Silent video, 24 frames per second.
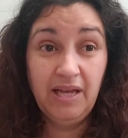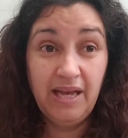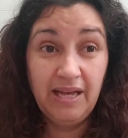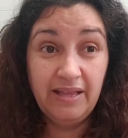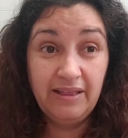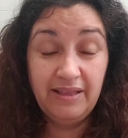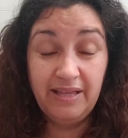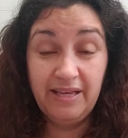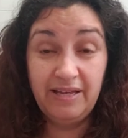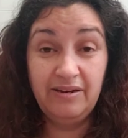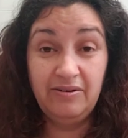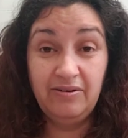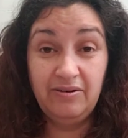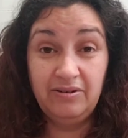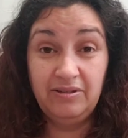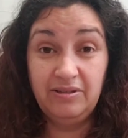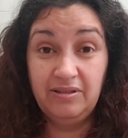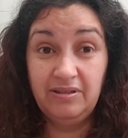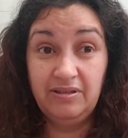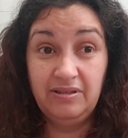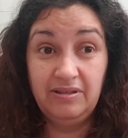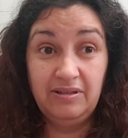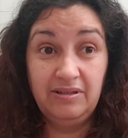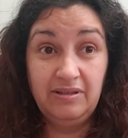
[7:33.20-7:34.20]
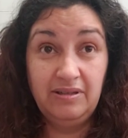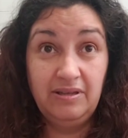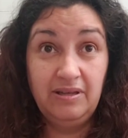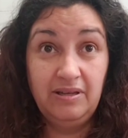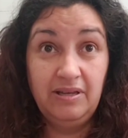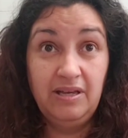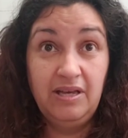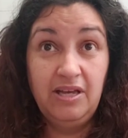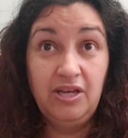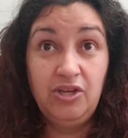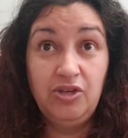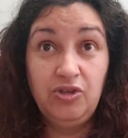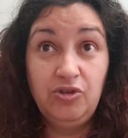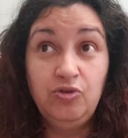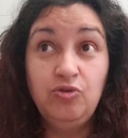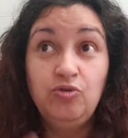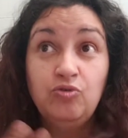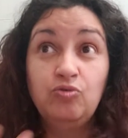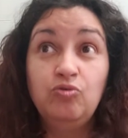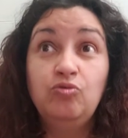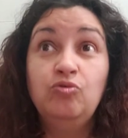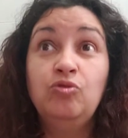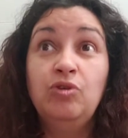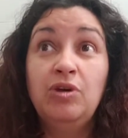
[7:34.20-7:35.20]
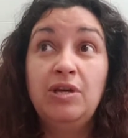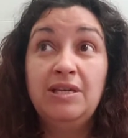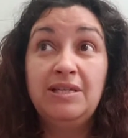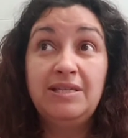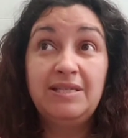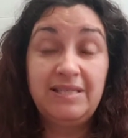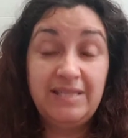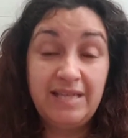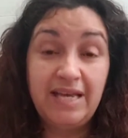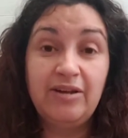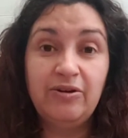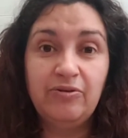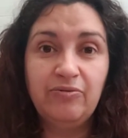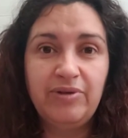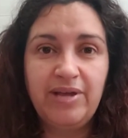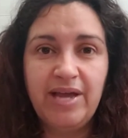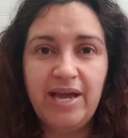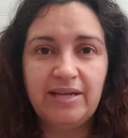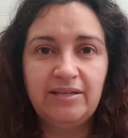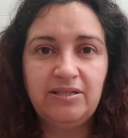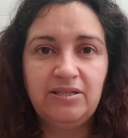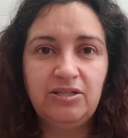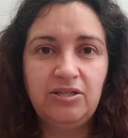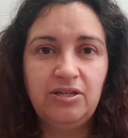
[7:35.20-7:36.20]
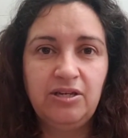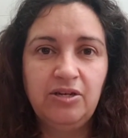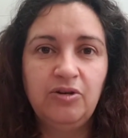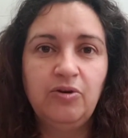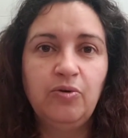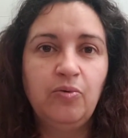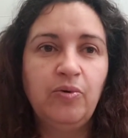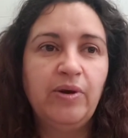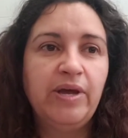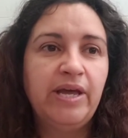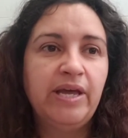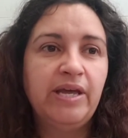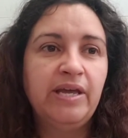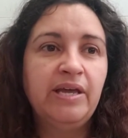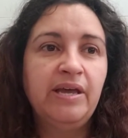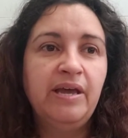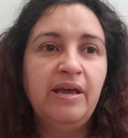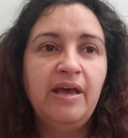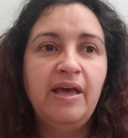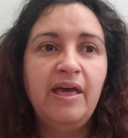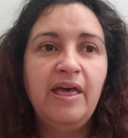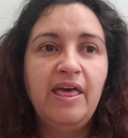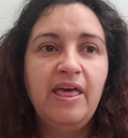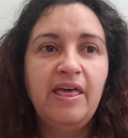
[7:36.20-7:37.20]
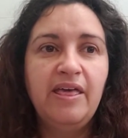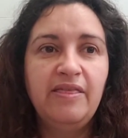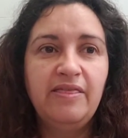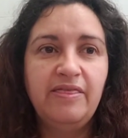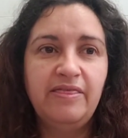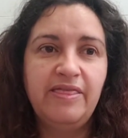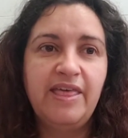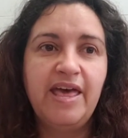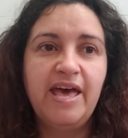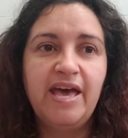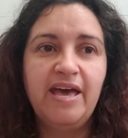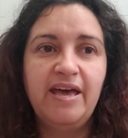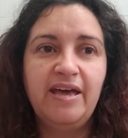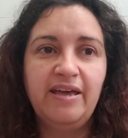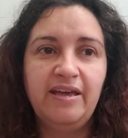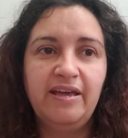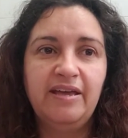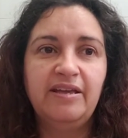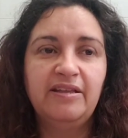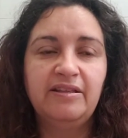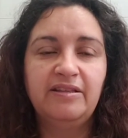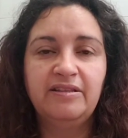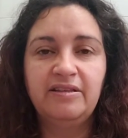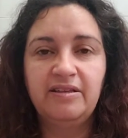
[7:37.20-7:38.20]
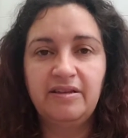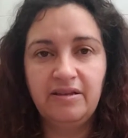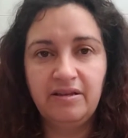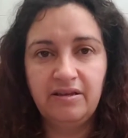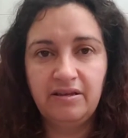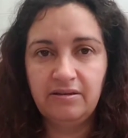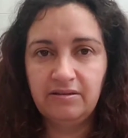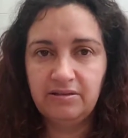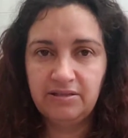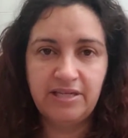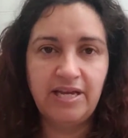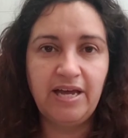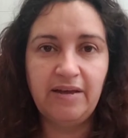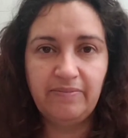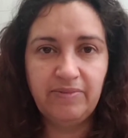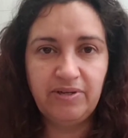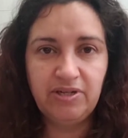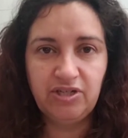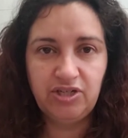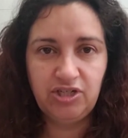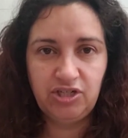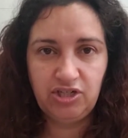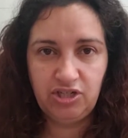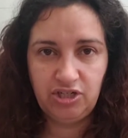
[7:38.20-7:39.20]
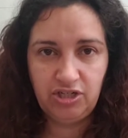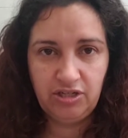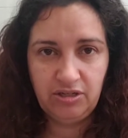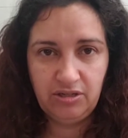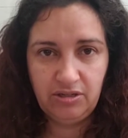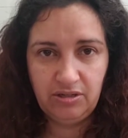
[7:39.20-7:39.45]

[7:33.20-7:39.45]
and then you said or reacted in a way that it damaged